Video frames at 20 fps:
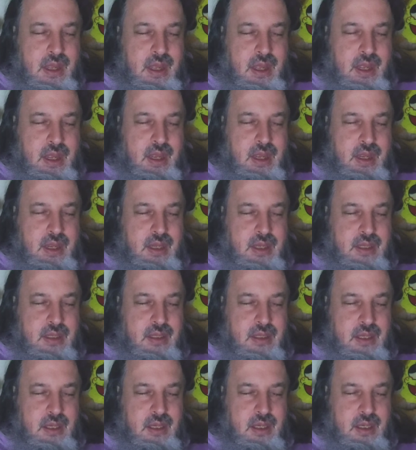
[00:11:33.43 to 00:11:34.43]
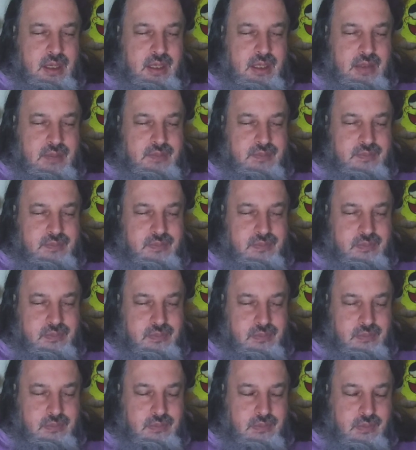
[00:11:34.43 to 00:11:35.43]
And, uh,
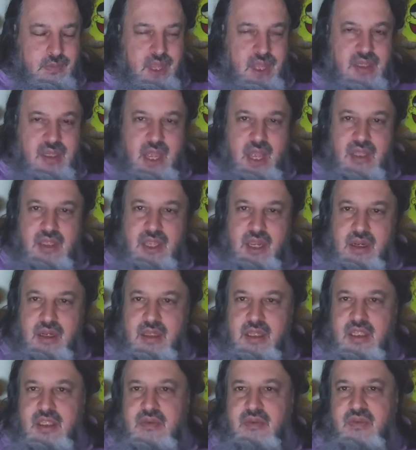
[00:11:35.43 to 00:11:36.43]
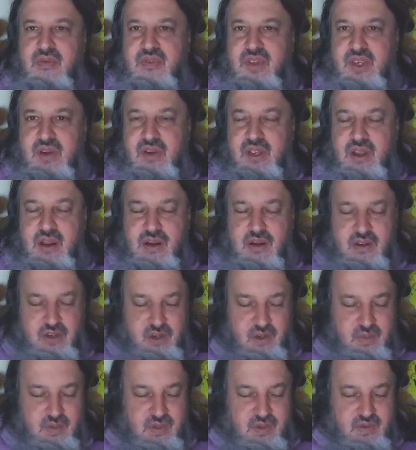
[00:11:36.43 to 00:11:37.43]
sat down, did some figuring out in
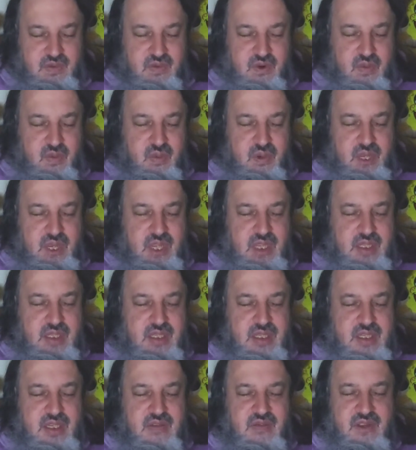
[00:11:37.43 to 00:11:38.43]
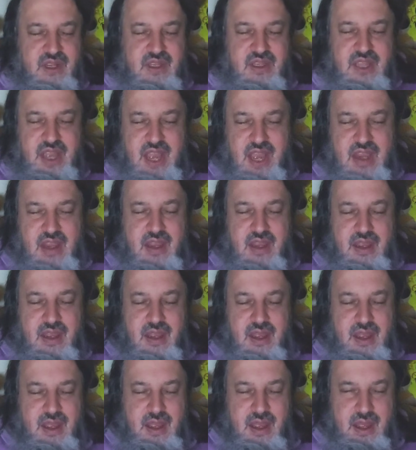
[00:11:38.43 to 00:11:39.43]
terms of Uber Eats and stuff like that.
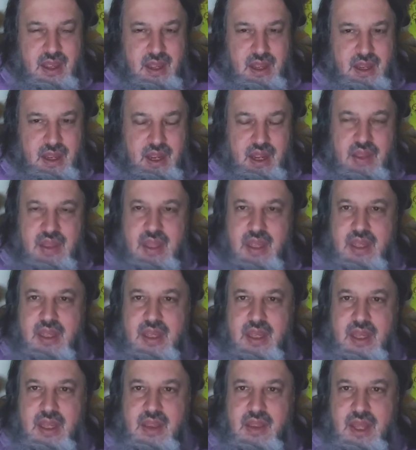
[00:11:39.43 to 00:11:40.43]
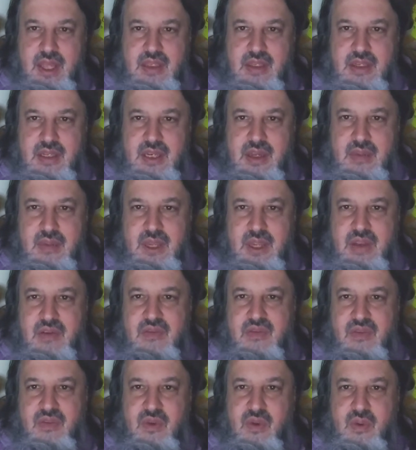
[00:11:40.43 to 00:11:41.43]
Uh, I think uh, that's going to be
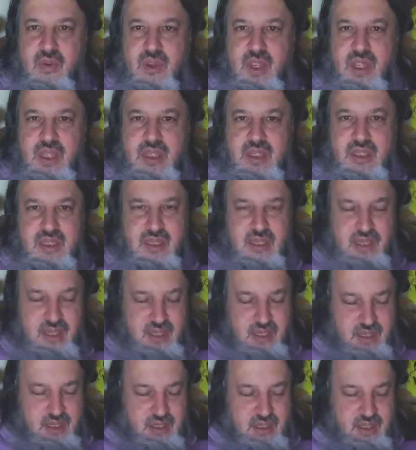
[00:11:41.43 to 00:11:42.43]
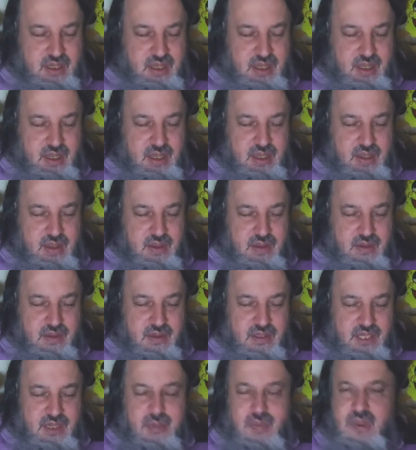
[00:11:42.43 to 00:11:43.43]
it for Uber Eats and uh,
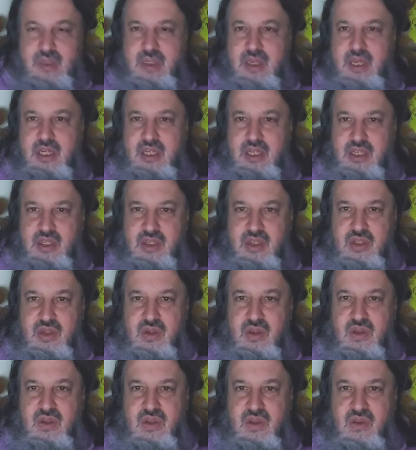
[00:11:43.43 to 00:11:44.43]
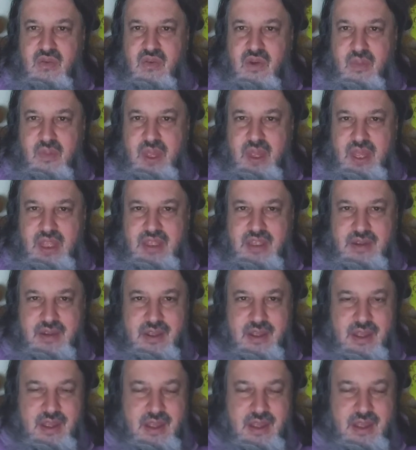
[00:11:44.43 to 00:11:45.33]
skip the dishes and so on and so forth because